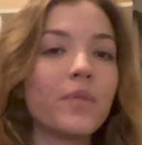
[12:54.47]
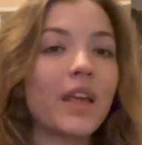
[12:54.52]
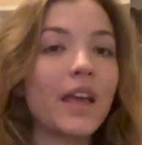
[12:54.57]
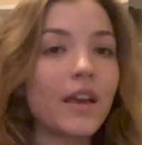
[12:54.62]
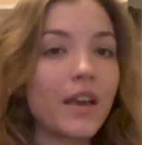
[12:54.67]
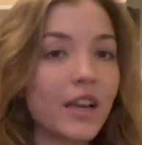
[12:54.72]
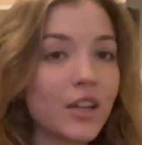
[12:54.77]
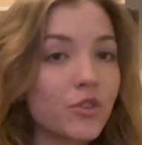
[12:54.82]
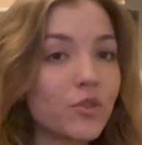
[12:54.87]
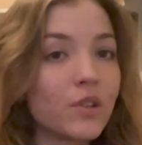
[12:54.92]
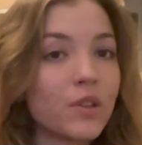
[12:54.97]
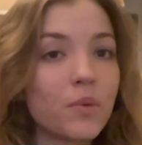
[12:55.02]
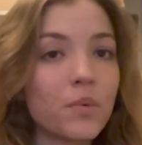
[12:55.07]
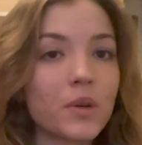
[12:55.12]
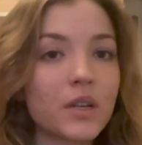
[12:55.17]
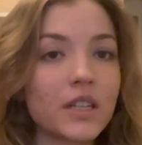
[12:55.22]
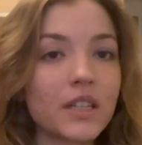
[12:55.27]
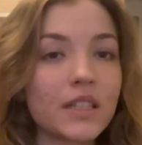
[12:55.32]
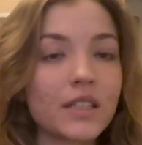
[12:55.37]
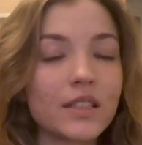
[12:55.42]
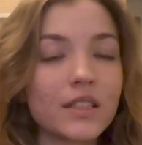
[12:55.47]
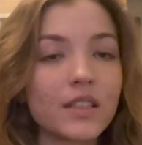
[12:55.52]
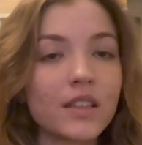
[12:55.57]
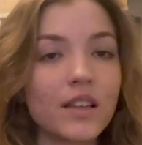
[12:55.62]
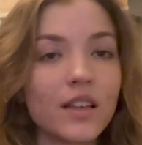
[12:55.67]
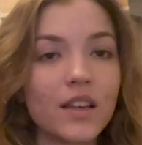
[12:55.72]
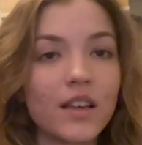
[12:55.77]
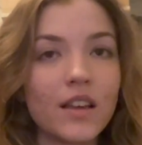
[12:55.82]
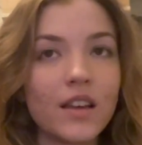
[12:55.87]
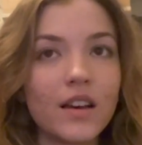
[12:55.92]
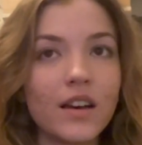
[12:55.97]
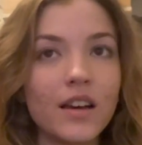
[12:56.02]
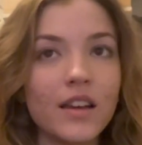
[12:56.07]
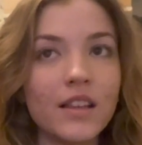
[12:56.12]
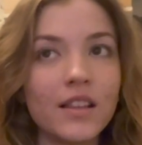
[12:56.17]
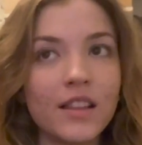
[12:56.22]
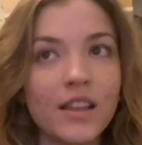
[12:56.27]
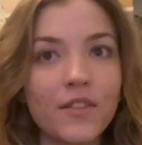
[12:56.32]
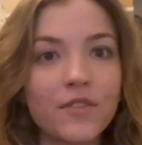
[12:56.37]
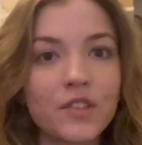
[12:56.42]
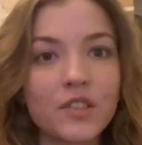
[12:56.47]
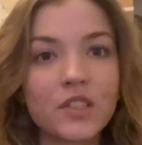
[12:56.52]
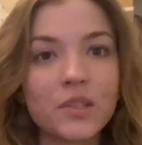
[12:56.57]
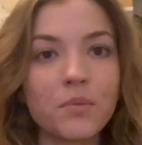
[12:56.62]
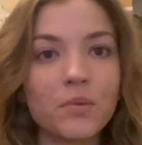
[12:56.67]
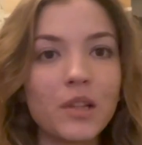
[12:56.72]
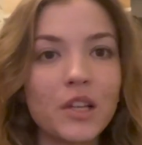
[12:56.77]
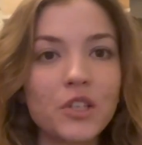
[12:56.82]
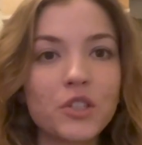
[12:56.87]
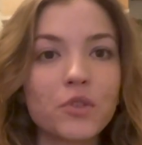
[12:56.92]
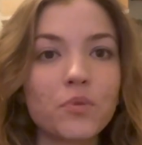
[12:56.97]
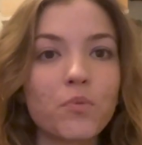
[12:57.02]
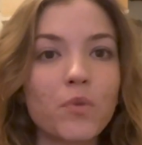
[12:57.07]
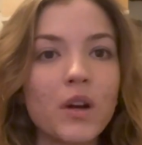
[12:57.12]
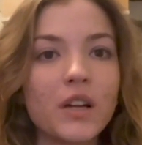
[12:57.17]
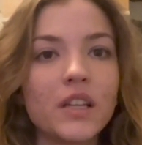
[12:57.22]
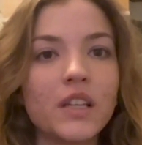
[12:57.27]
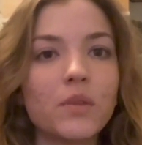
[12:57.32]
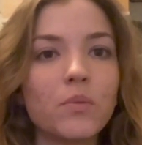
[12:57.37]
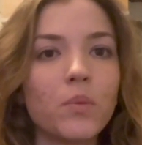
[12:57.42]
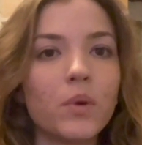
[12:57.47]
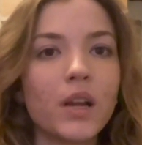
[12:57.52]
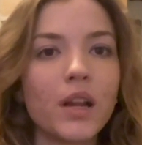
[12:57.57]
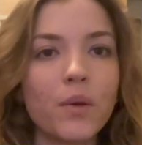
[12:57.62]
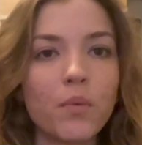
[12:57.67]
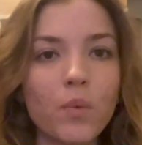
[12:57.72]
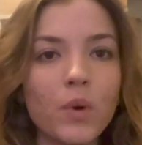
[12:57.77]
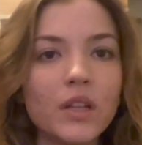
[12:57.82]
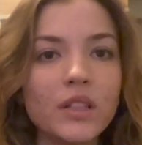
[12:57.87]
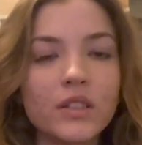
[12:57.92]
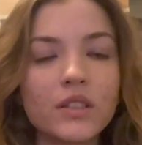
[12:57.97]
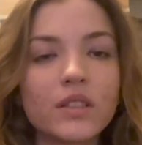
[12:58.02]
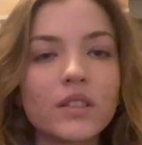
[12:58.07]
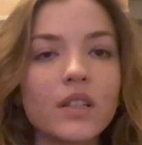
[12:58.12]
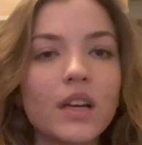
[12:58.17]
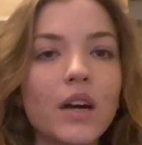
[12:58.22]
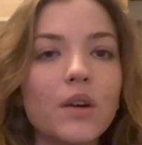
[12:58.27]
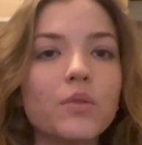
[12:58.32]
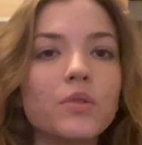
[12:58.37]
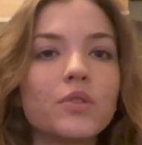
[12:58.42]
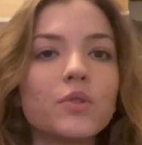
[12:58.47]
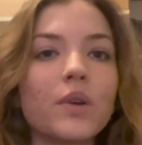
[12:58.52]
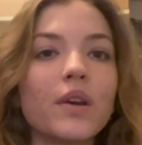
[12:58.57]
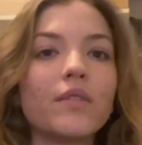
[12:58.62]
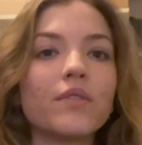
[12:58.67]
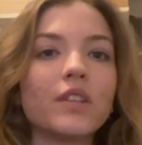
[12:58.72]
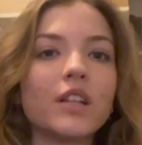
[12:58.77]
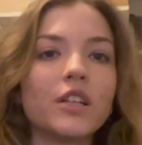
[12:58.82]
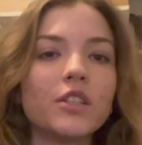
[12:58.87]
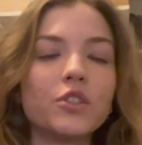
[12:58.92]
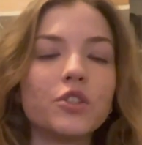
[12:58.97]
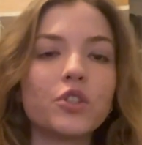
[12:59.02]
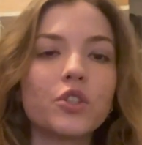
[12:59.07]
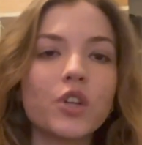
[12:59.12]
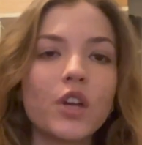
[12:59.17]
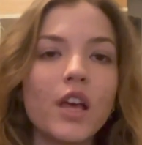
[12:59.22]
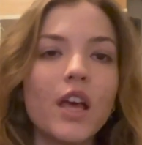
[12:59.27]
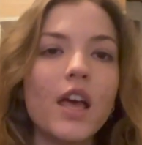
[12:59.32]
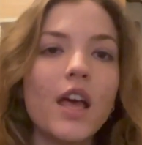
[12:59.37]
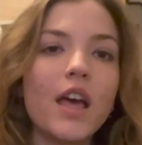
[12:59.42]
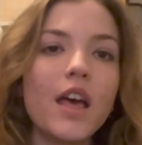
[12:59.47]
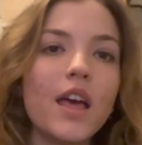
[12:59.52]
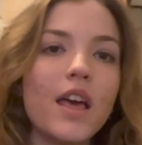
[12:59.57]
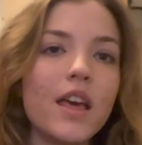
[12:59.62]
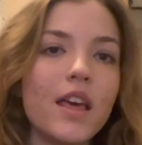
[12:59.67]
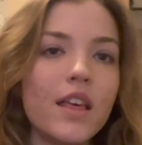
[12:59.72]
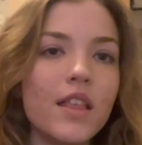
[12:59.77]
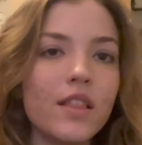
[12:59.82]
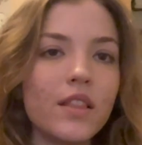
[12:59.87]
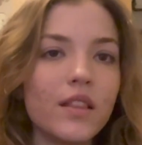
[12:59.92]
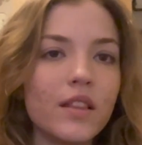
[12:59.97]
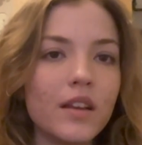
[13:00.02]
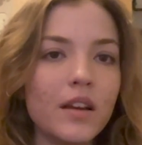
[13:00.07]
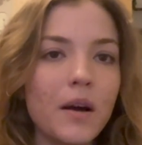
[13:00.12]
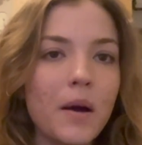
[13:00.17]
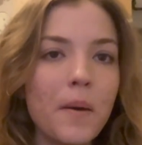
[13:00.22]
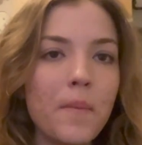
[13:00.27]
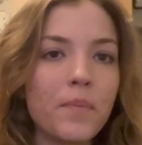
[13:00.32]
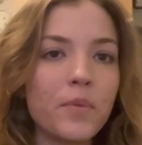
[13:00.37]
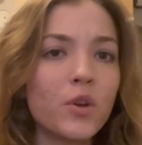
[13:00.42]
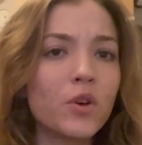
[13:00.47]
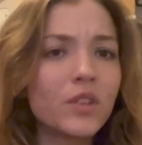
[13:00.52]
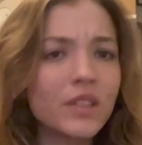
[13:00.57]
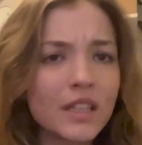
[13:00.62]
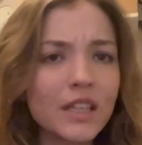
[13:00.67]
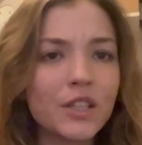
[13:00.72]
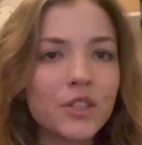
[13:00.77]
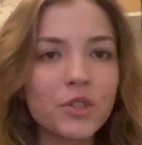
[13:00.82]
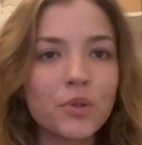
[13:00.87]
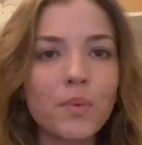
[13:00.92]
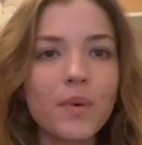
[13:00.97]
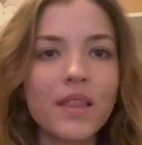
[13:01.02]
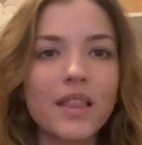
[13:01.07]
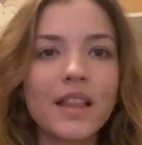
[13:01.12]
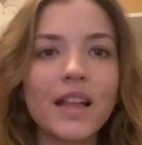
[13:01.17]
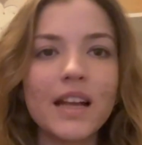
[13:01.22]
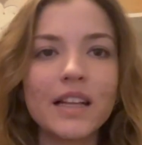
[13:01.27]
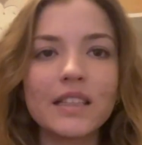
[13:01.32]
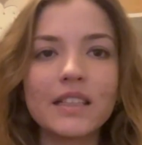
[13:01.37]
actually worked. I left the simulation running when I went out to have lunch, and the only issue with that